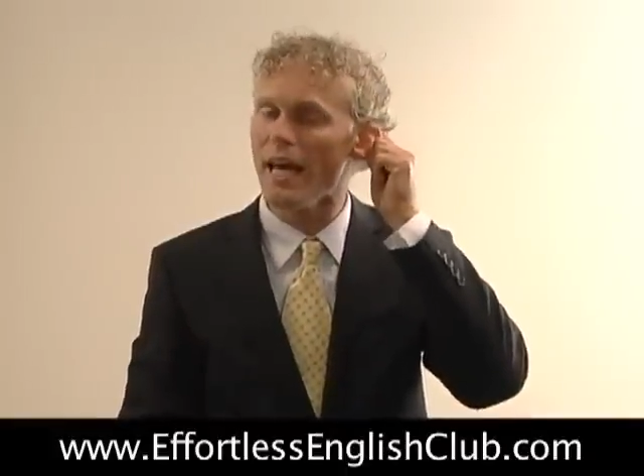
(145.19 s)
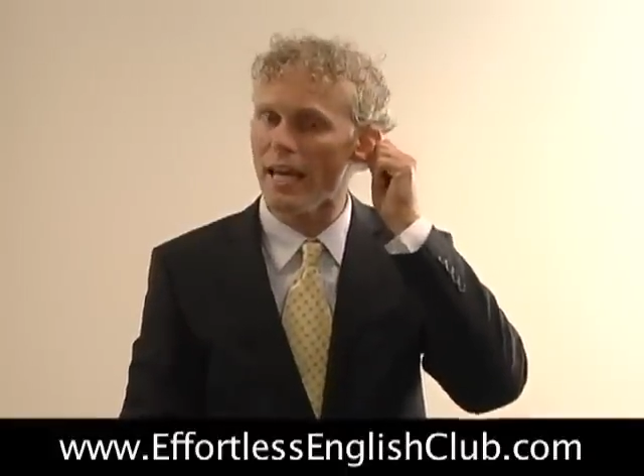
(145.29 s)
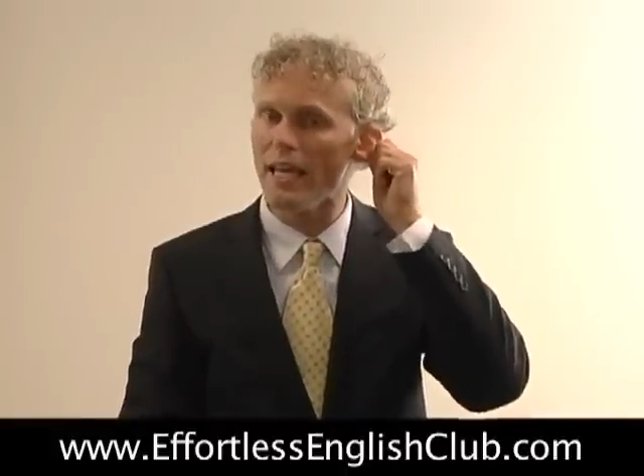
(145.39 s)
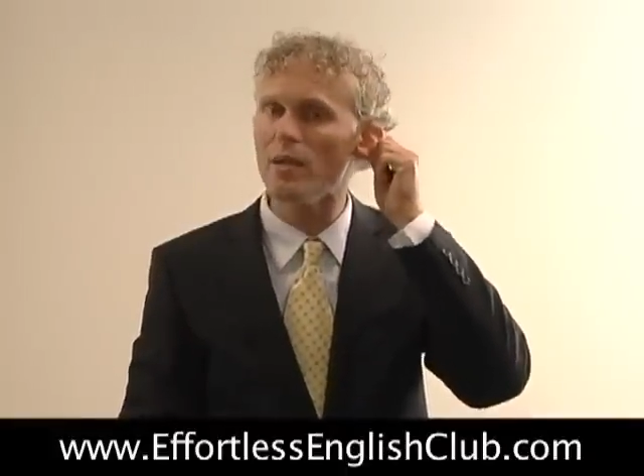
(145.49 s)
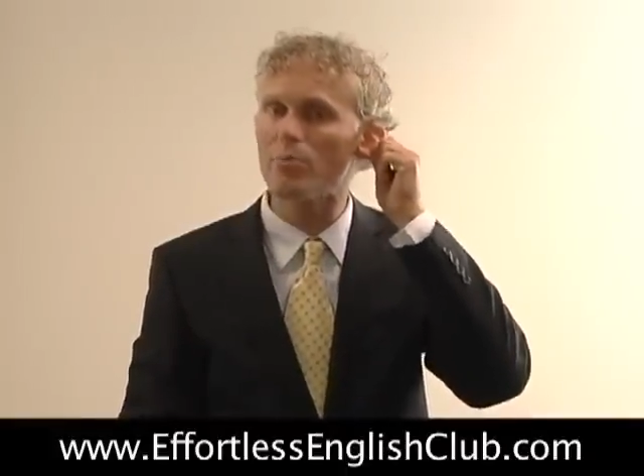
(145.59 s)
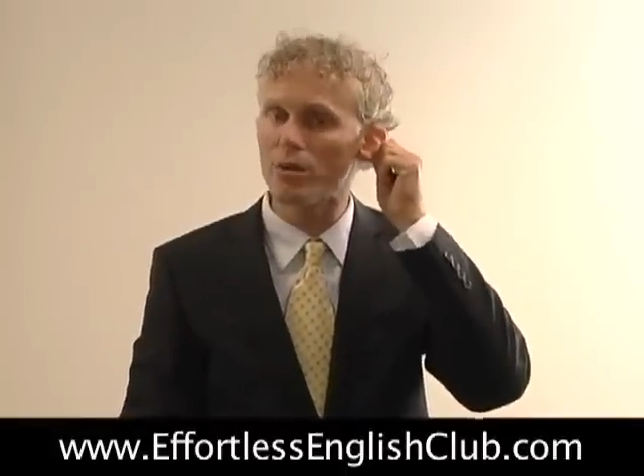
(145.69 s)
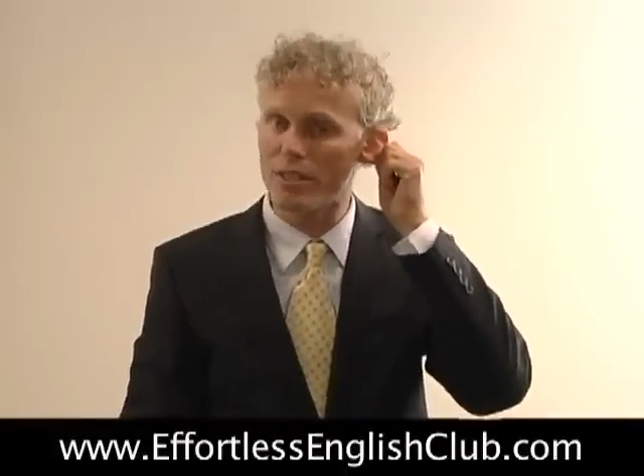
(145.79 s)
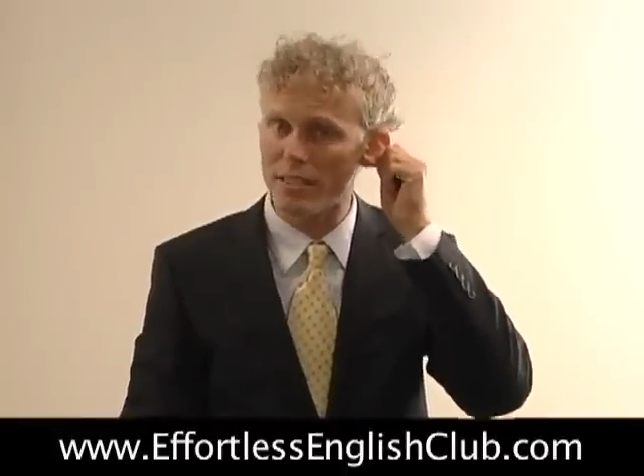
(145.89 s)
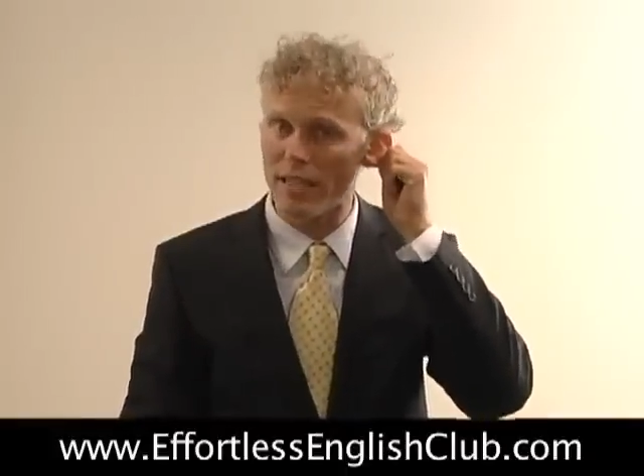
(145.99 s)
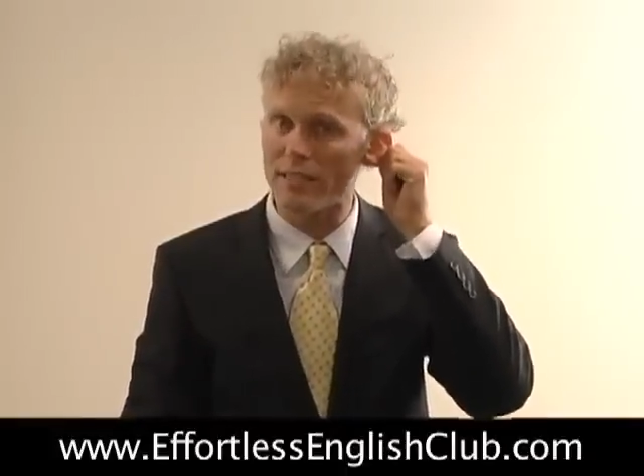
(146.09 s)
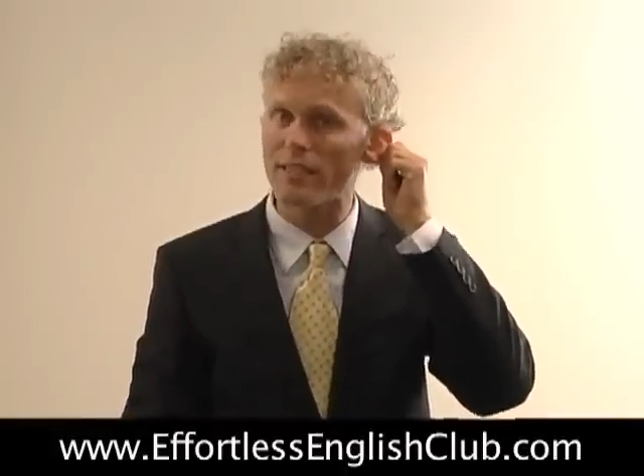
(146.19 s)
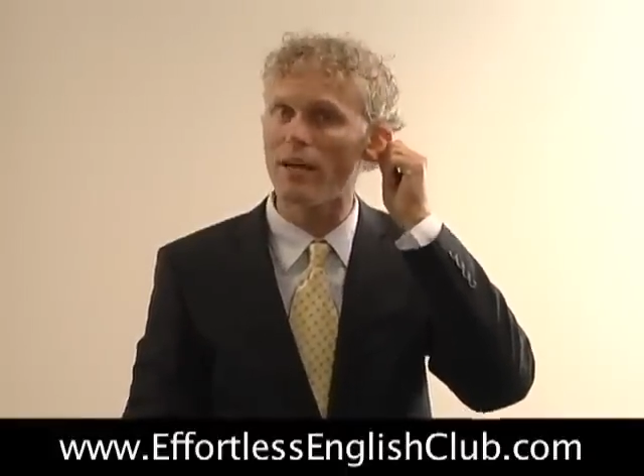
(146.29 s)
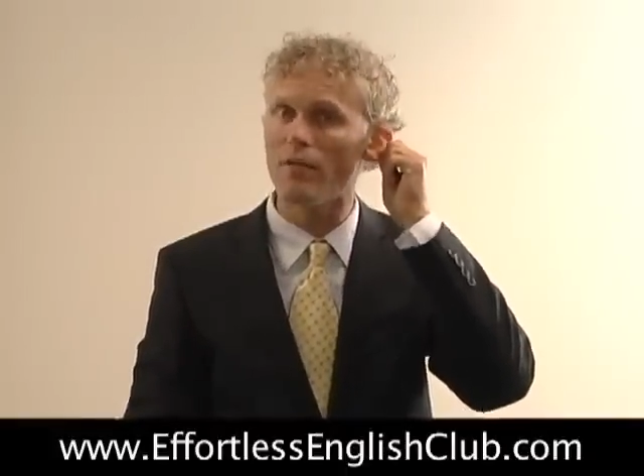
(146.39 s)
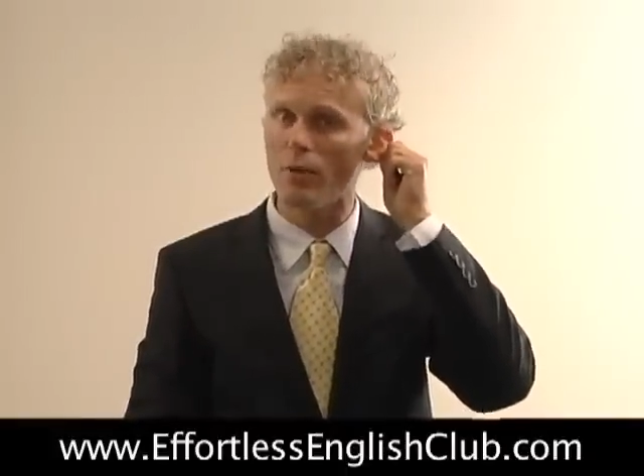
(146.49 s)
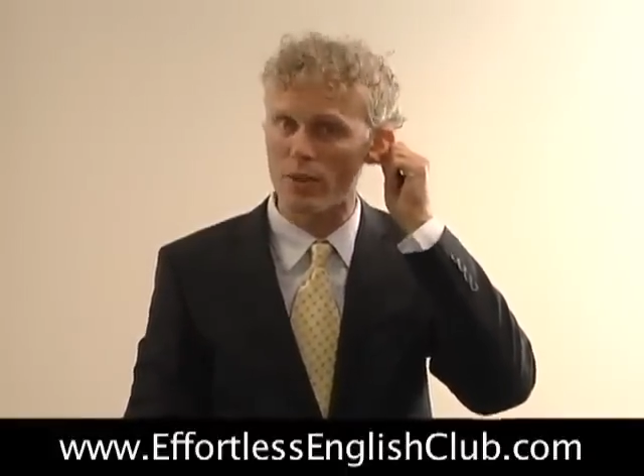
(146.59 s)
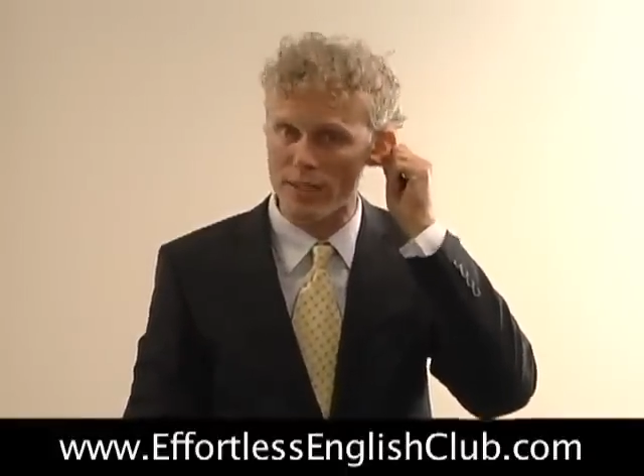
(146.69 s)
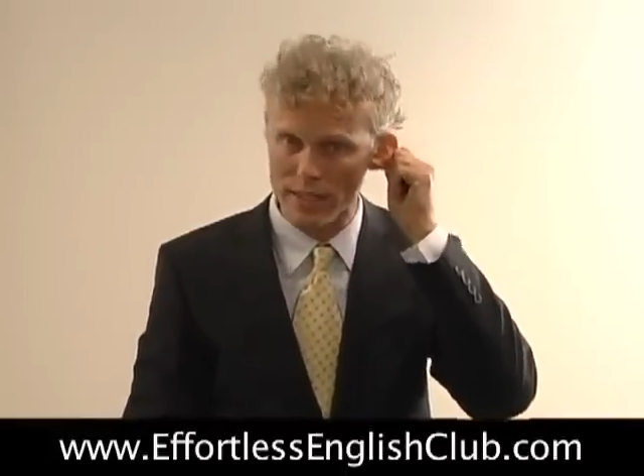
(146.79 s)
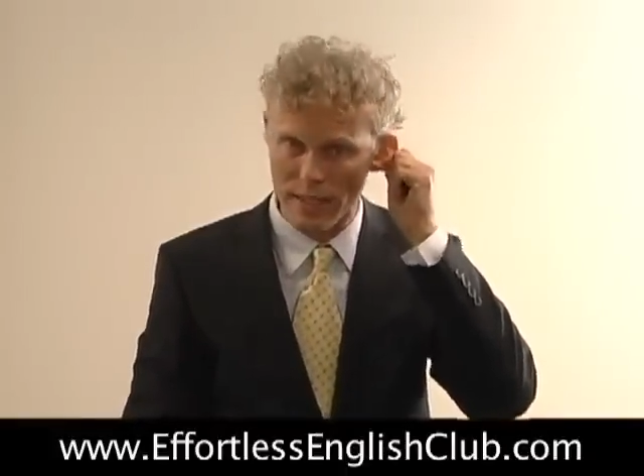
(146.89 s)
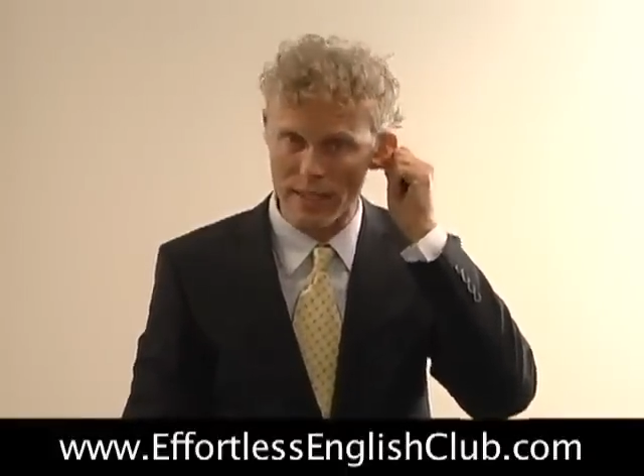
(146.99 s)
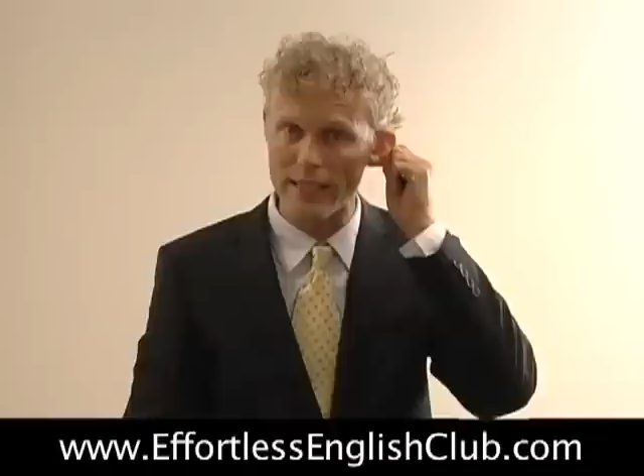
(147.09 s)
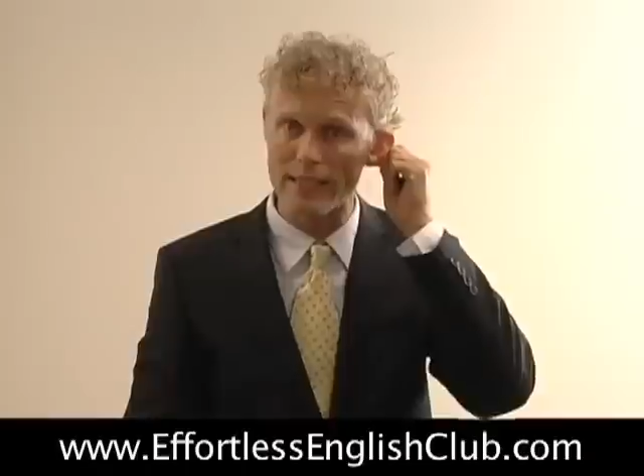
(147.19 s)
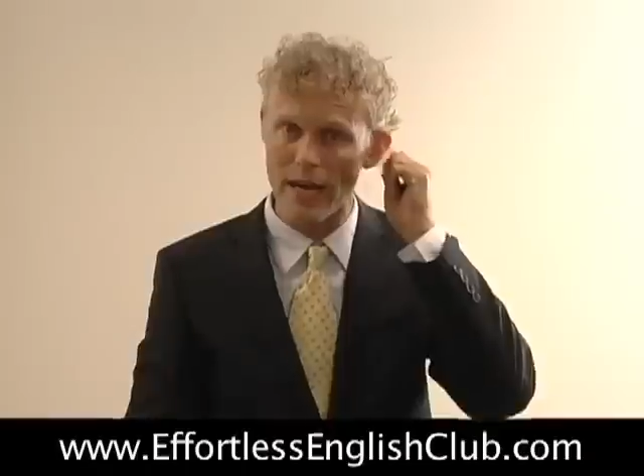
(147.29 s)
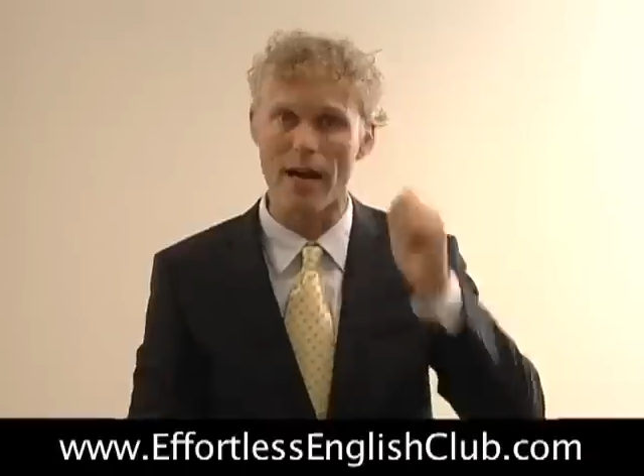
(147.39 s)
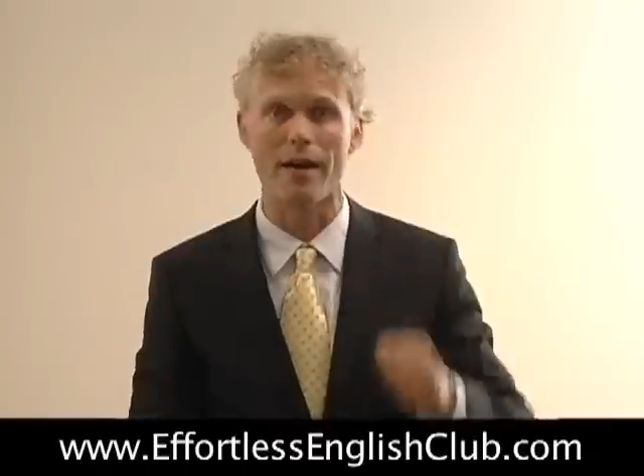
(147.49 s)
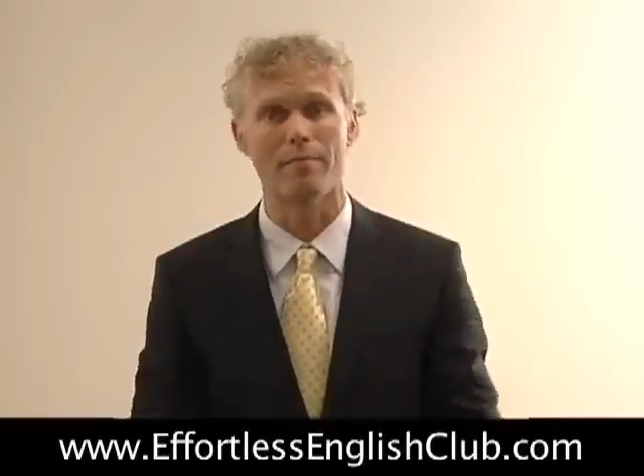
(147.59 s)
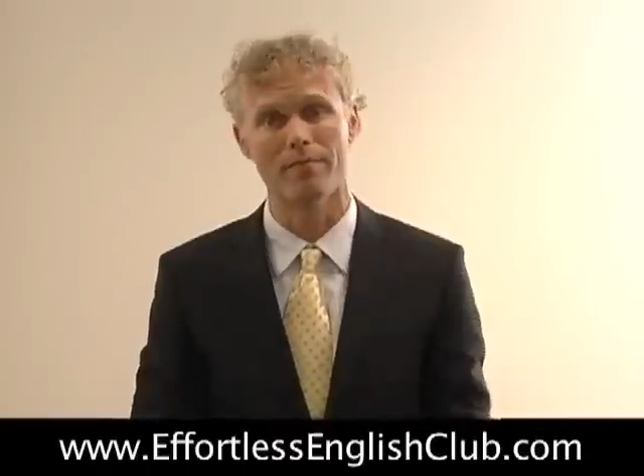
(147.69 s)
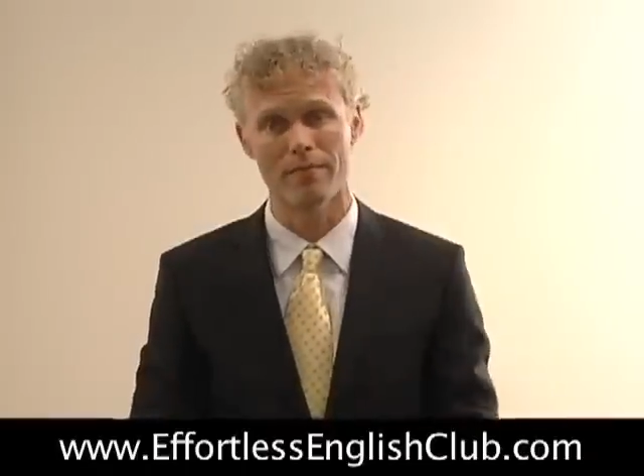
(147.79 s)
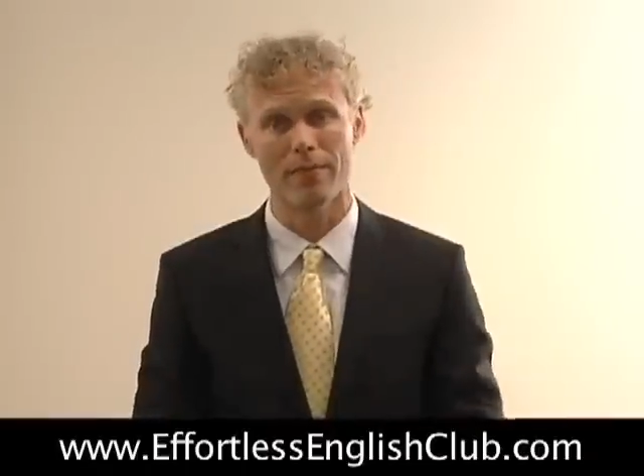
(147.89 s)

80% of your study time.